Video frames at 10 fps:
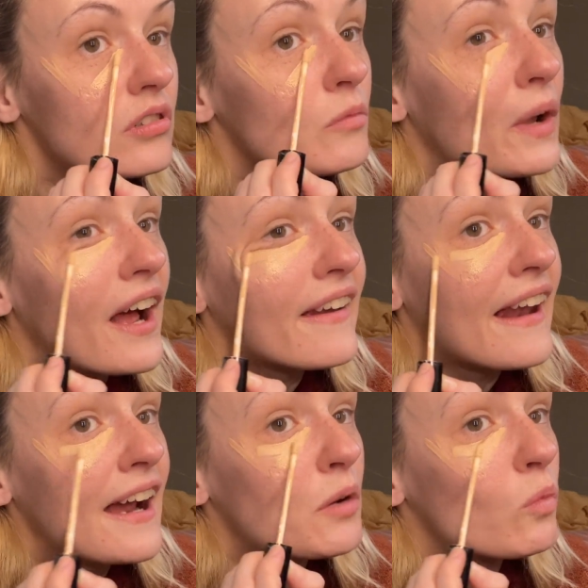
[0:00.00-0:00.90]
we got
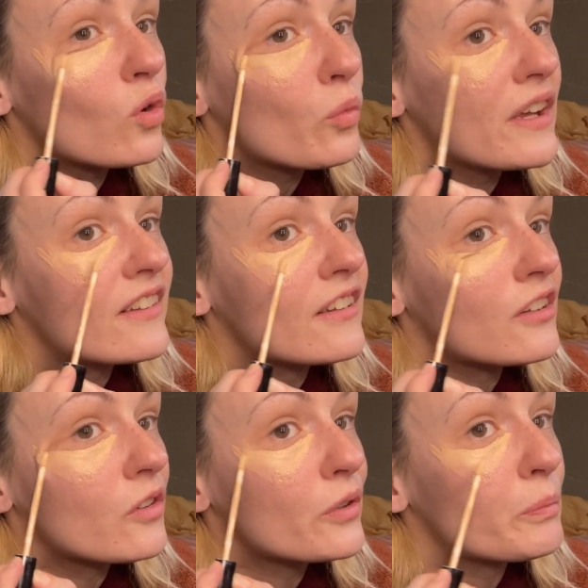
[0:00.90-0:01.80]
9 more weeks
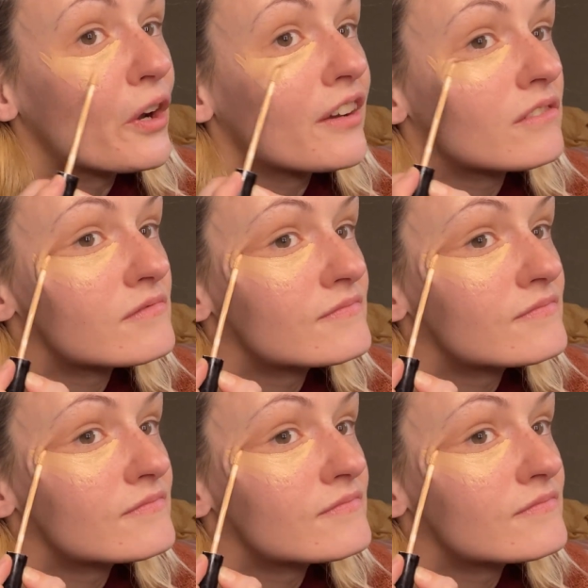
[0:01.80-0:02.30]
until spring.